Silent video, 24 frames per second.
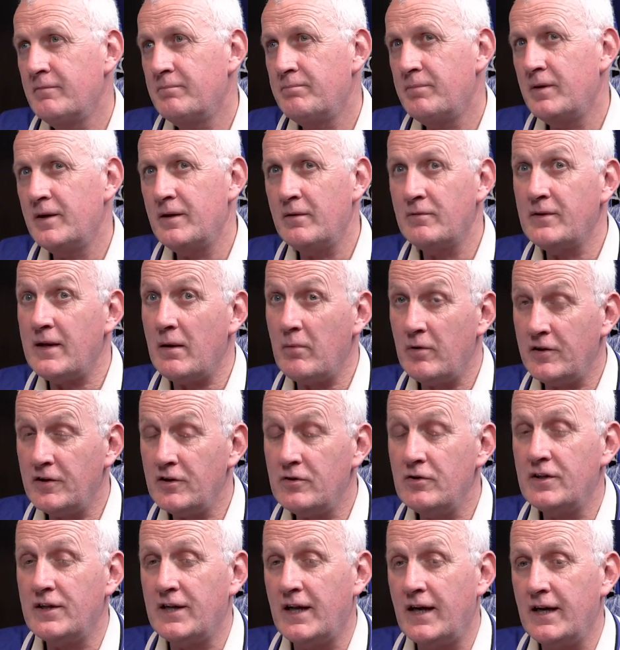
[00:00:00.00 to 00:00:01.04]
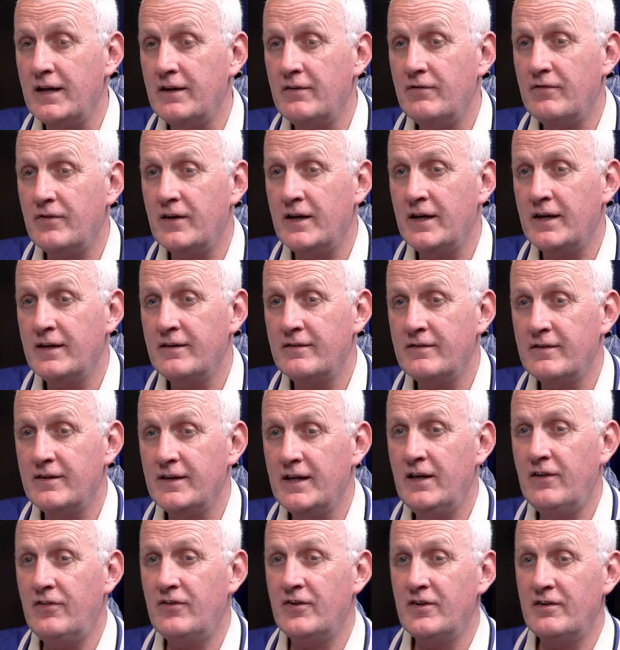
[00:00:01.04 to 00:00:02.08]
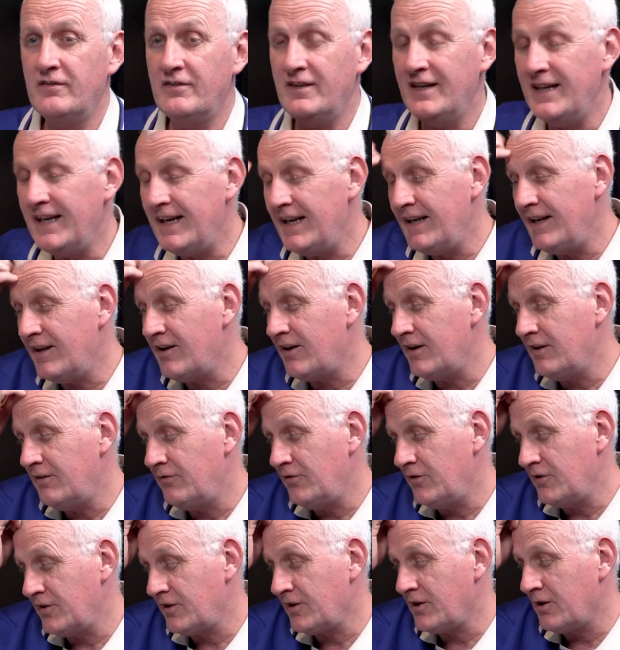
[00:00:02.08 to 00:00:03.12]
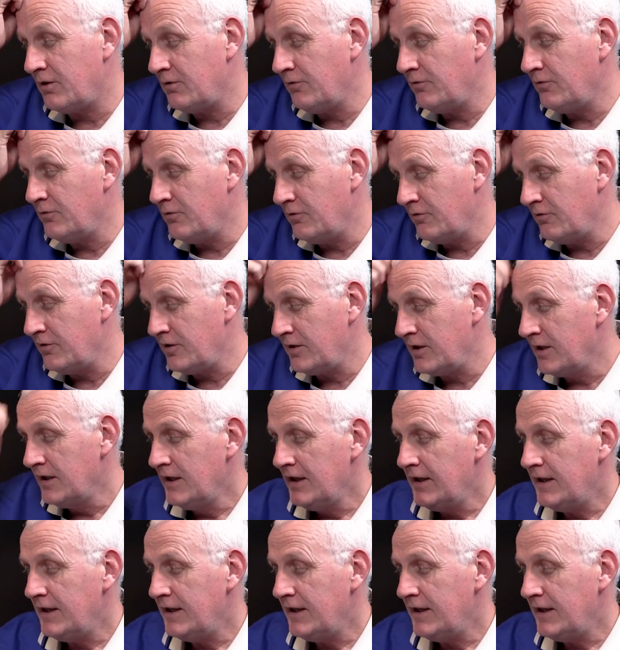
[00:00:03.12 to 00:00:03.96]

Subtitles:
But that was a good save, and Ethan nearly got his first goal for us.